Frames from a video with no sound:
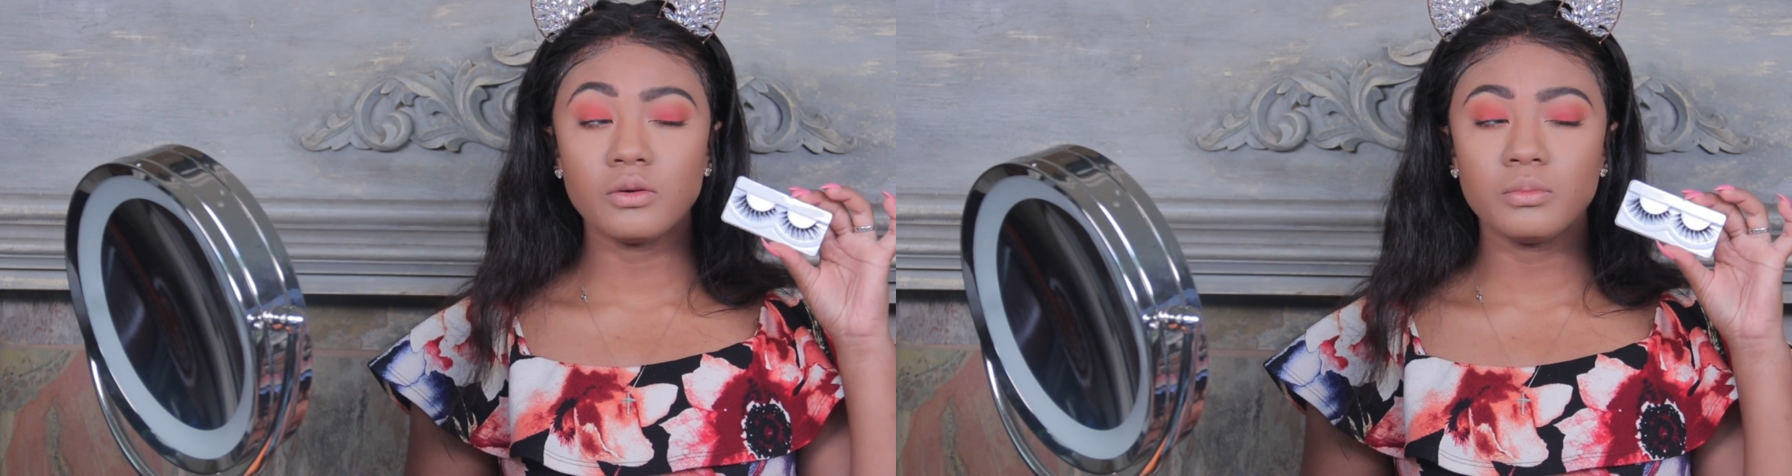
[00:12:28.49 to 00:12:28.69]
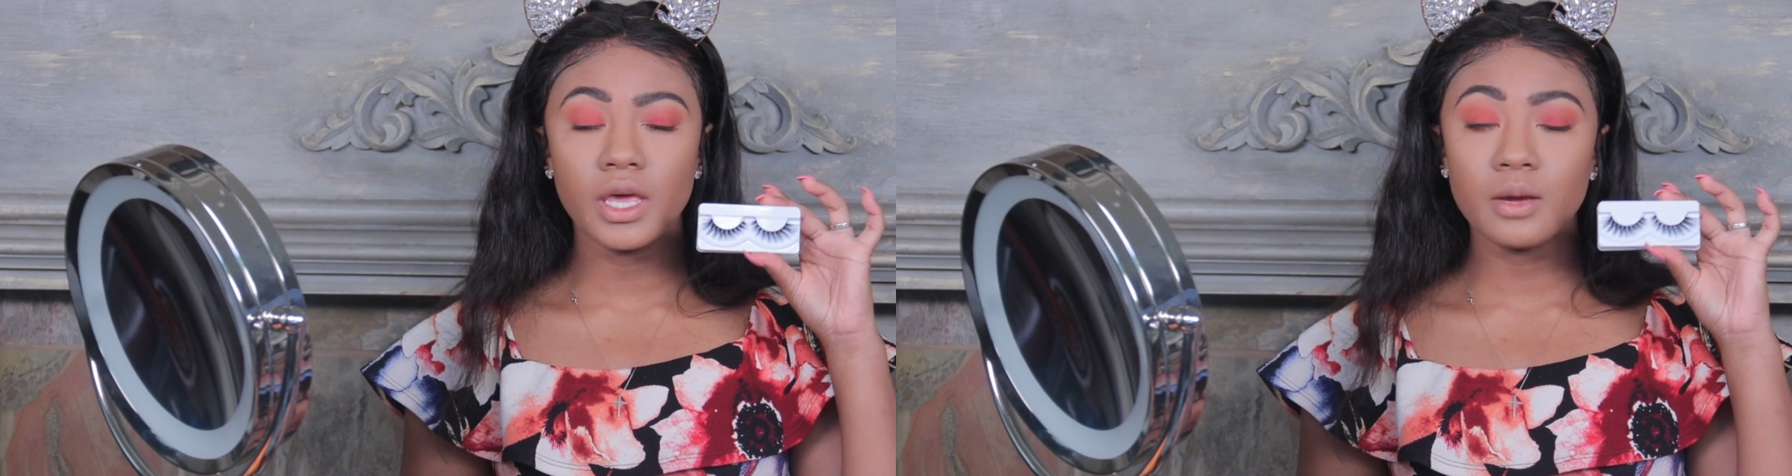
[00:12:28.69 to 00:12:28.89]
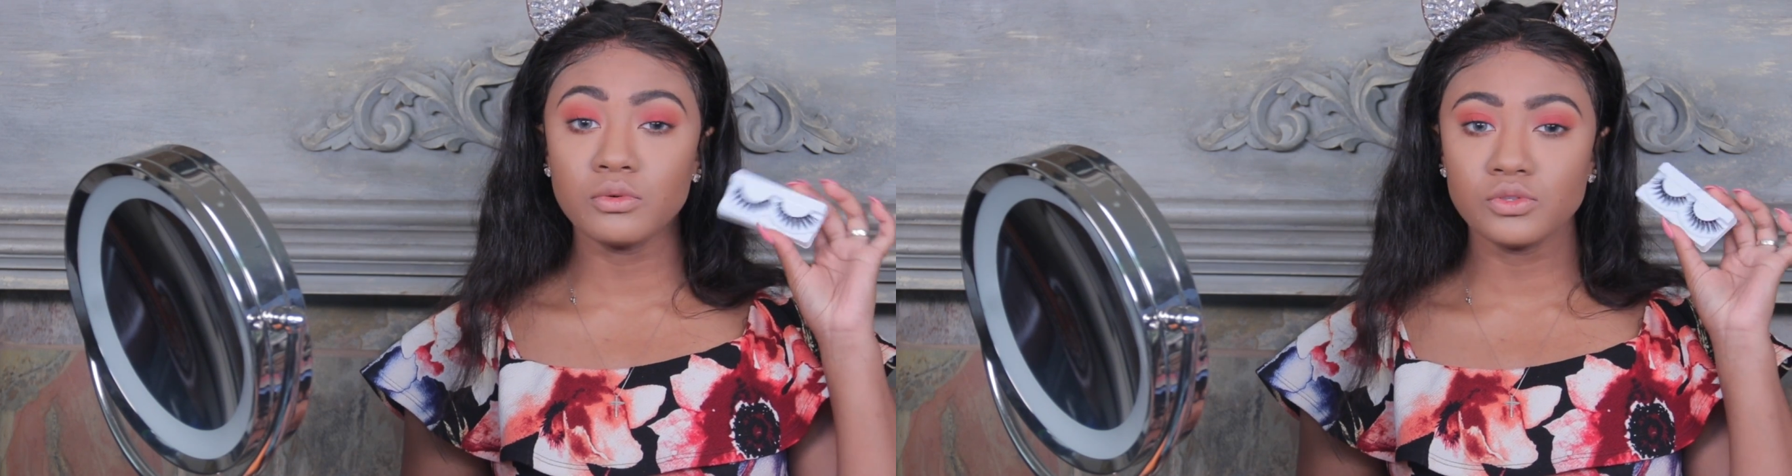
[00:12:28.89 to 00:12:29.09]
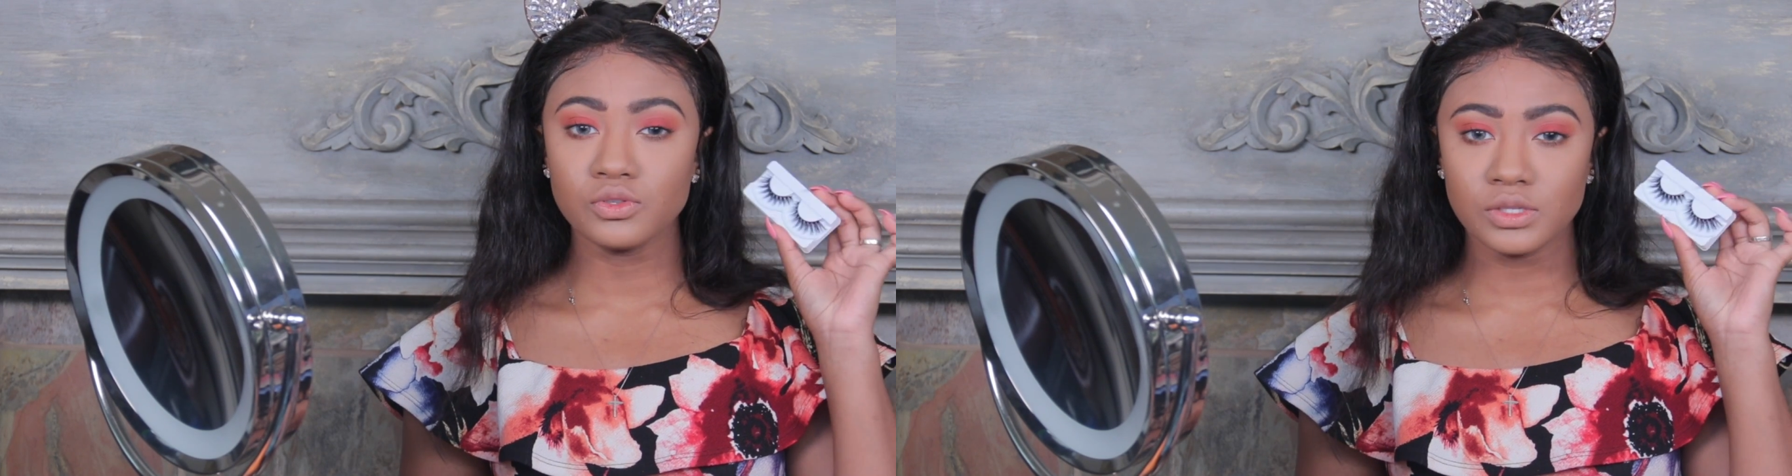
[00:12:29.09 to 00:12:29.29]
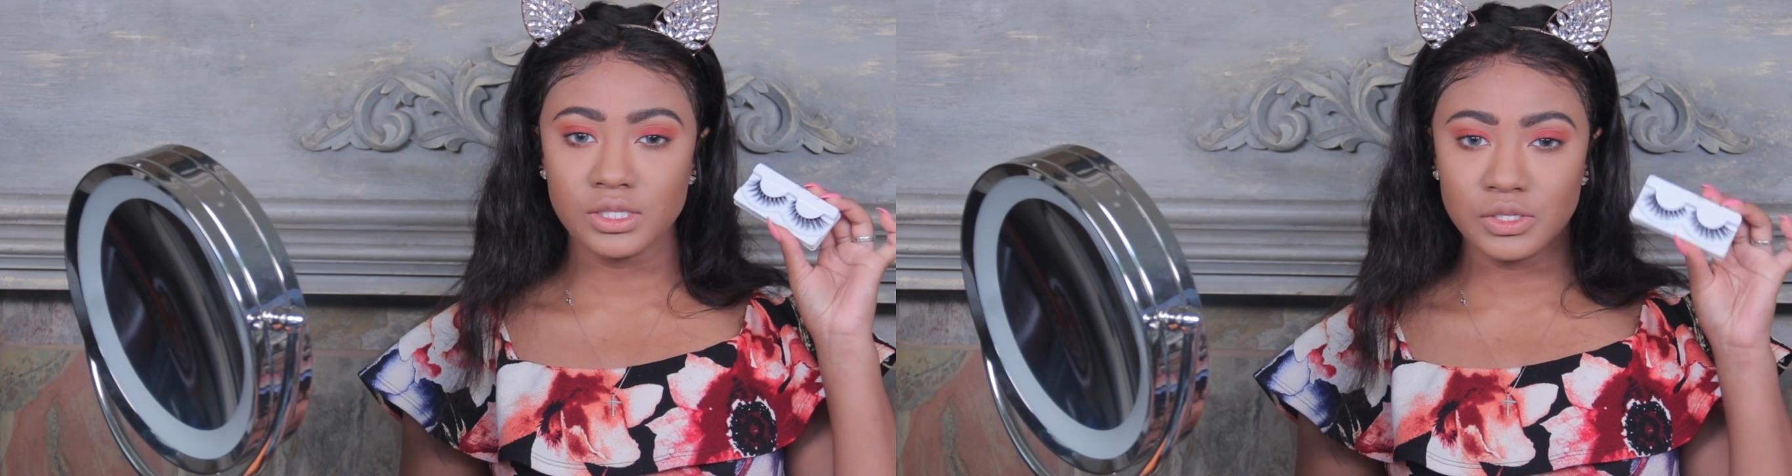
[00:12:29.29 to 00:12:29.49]
you'll be able
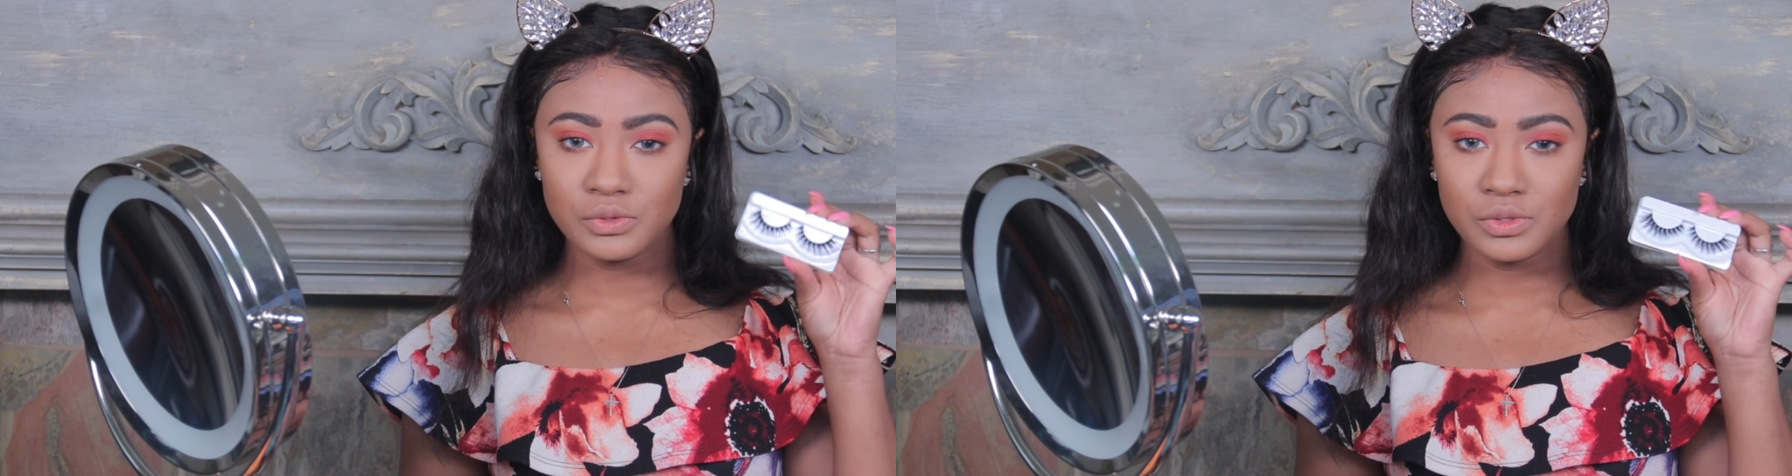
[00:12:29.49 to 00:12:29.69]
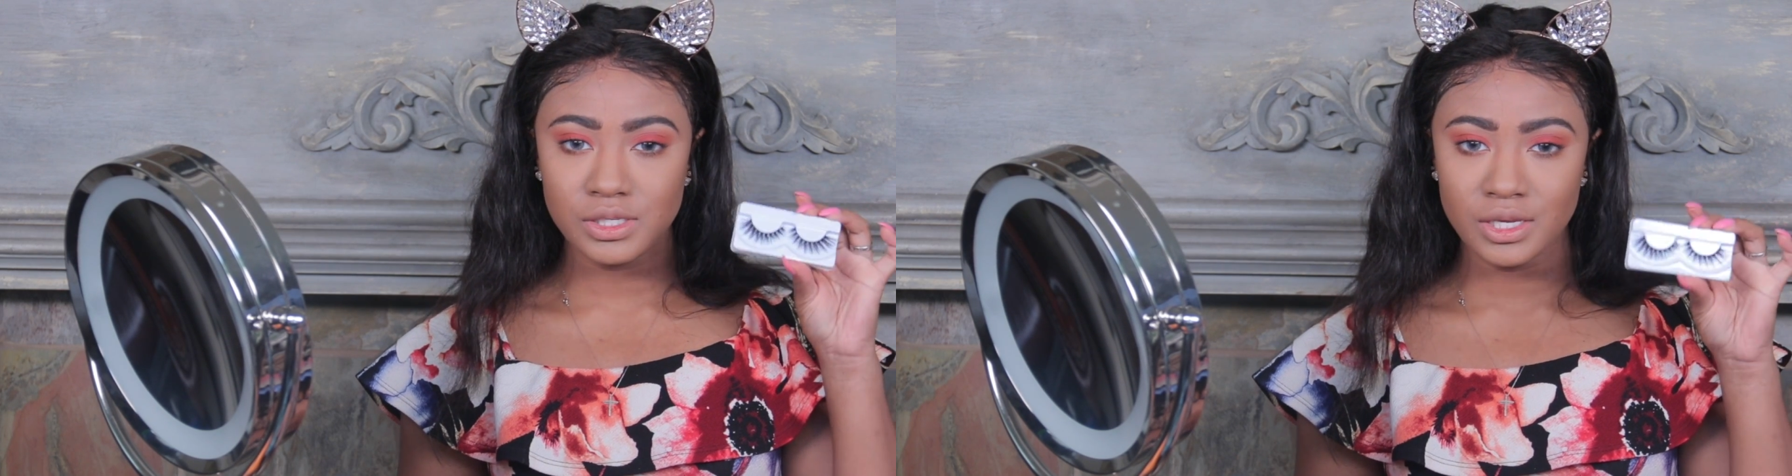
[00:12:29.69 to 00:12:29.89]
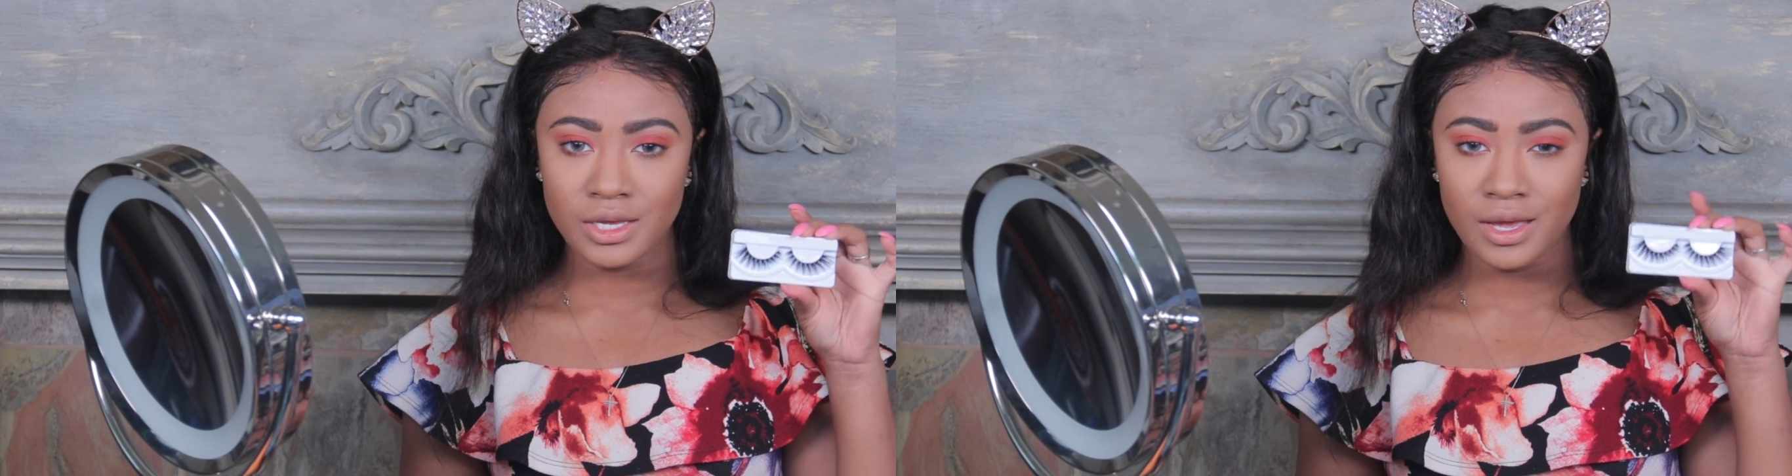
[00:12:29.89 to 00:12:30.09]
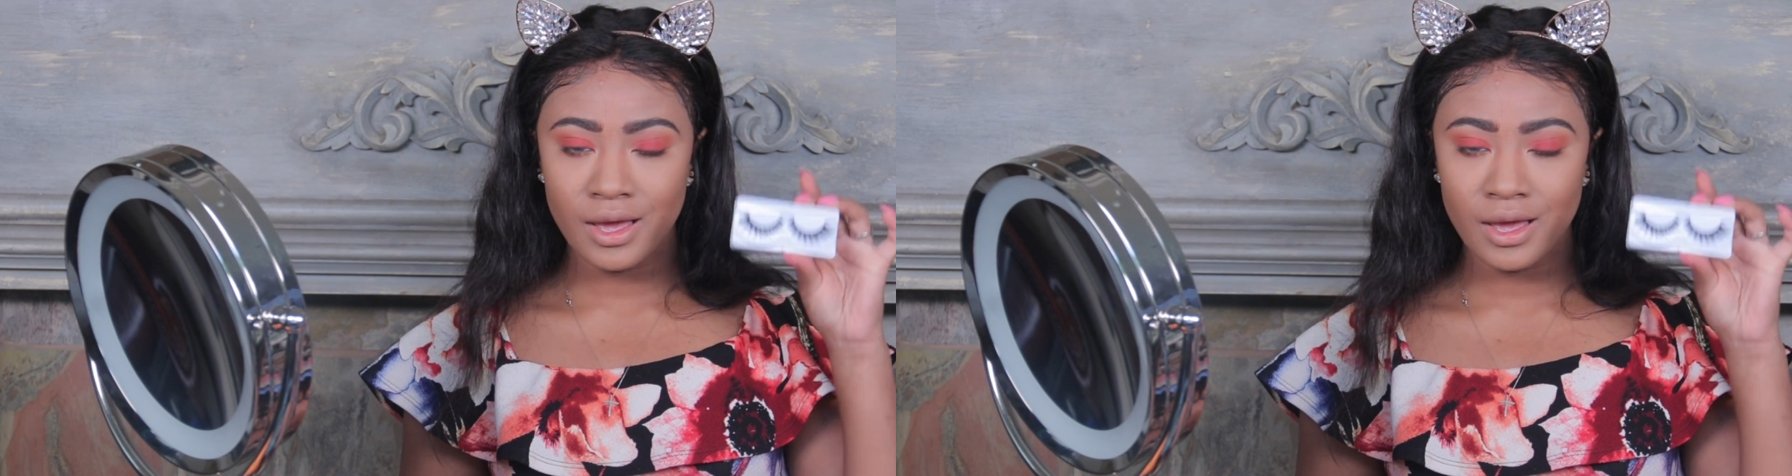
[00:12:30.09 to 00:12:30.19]
to still see